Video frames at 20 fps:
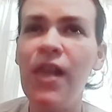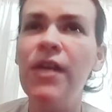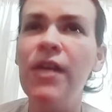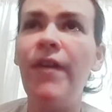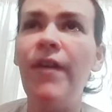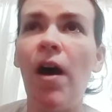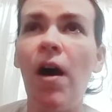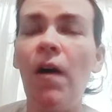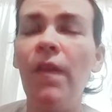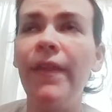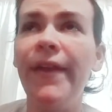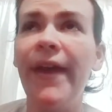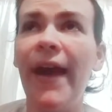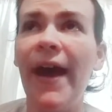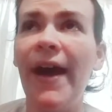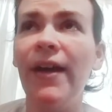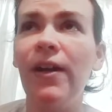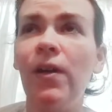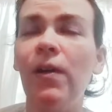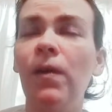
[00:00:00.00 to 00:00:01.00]
I love all the
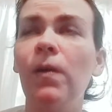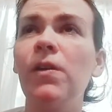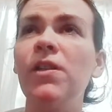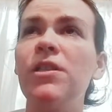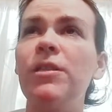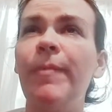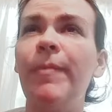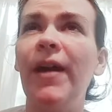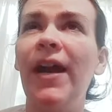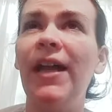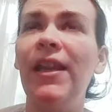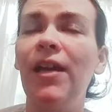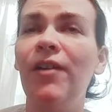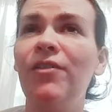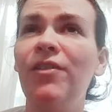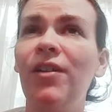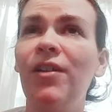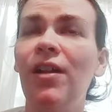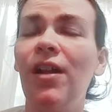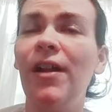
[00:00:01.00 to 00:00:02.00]
cat girls, but I
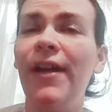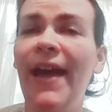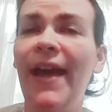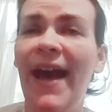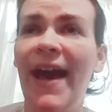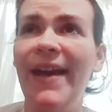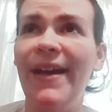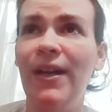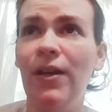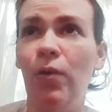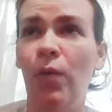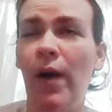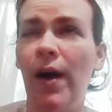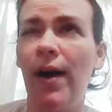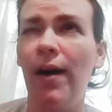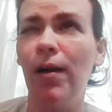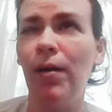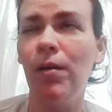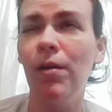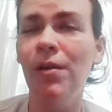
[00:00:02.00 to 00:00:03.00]
love Catty
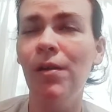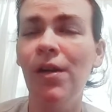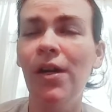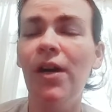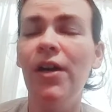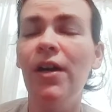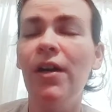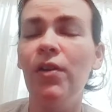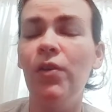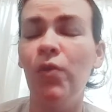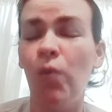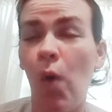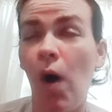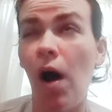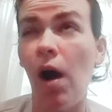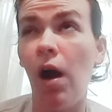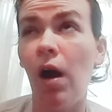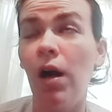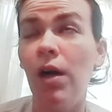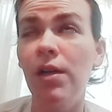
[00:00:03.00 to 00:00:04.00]

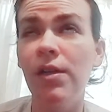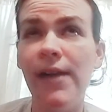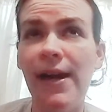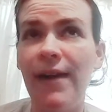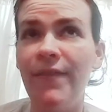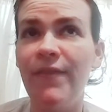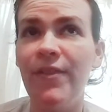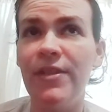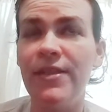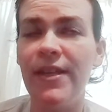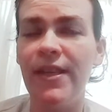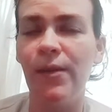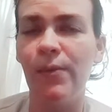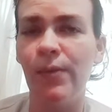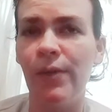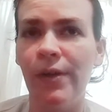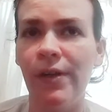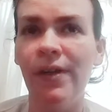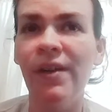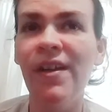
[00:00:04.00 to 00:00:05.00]
Noir, however you say
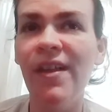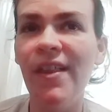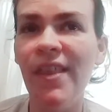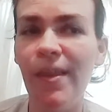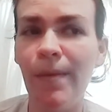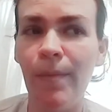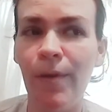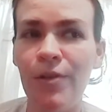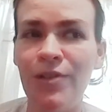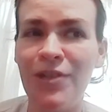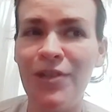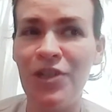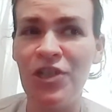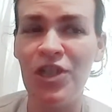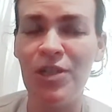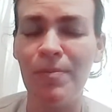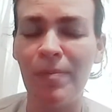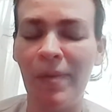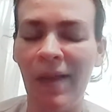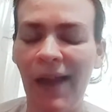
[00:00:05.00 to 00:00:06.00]
that word, the most,
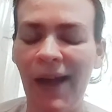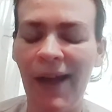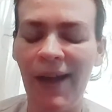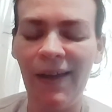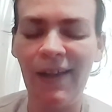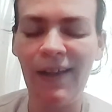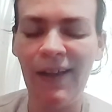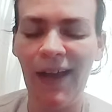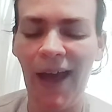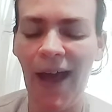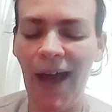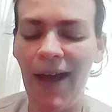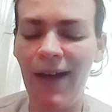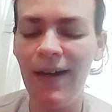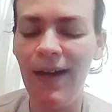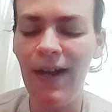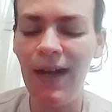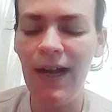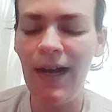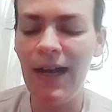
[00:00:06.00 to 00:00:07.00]
because she's a black
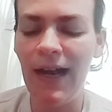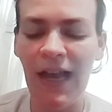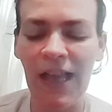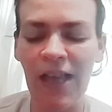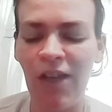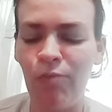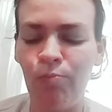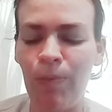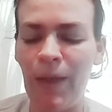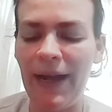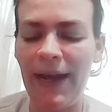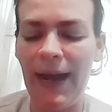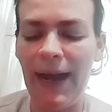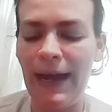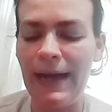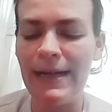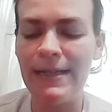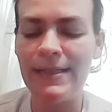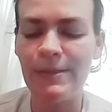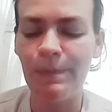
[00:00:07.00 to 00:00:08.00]
cat. I love black
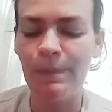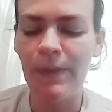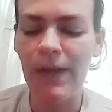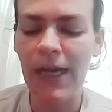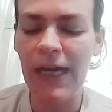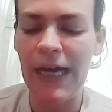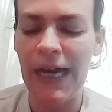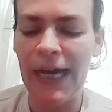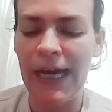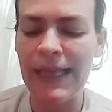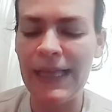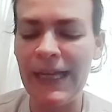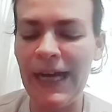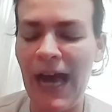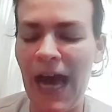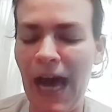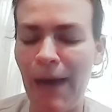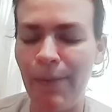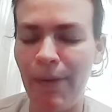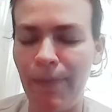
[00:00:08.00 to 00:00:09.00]
cats. And
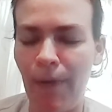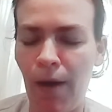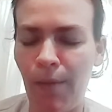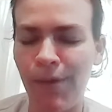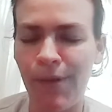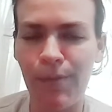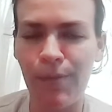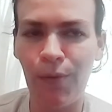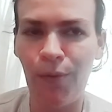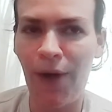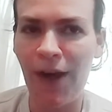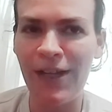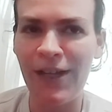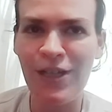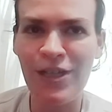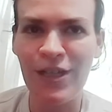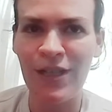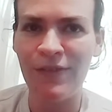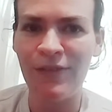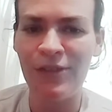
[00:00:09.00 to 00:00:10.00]
then Abby Abominable,
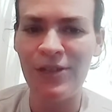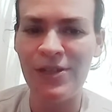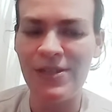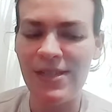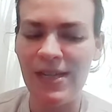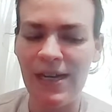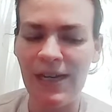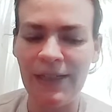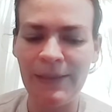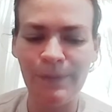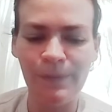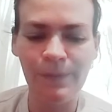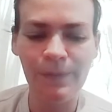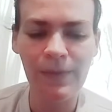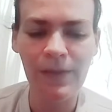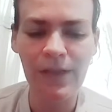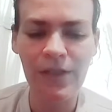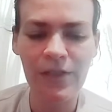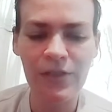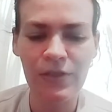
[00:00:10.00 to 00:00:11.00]
I just love her design.
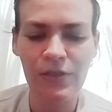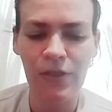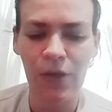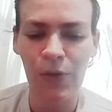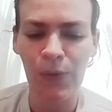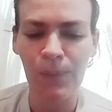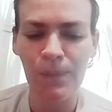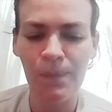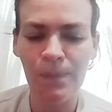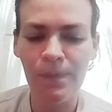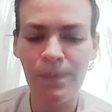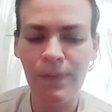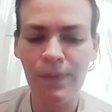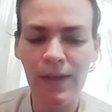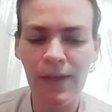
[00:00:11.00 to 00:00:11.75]
So